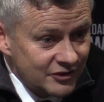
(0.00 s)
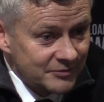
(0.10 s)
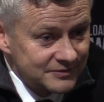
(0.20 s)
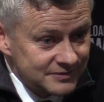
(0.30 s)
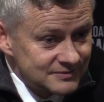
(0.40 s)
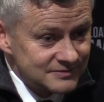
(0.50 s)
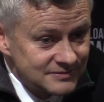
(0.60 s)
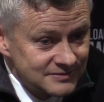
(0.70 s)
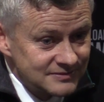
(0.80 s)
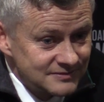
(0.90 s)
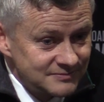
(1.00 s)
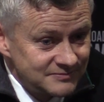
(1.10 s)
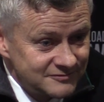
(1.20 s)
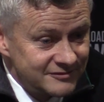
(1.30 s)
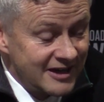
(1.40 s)
got
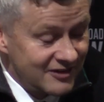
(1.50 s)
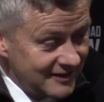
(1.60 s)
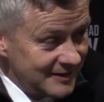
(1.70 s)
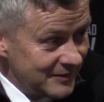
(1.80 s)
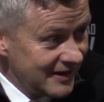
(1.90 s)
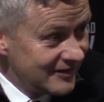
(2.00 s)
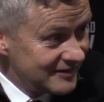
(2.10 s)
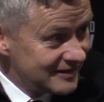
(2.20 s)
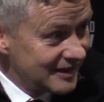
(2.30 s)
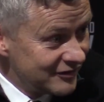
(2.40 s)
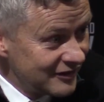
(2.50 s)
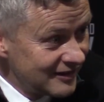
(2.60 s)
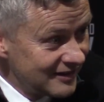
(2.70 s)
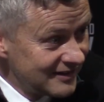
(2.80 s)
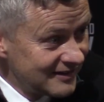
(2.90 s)
faith in him there,
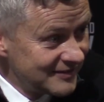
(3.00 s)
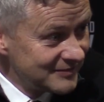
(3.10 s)
definitely.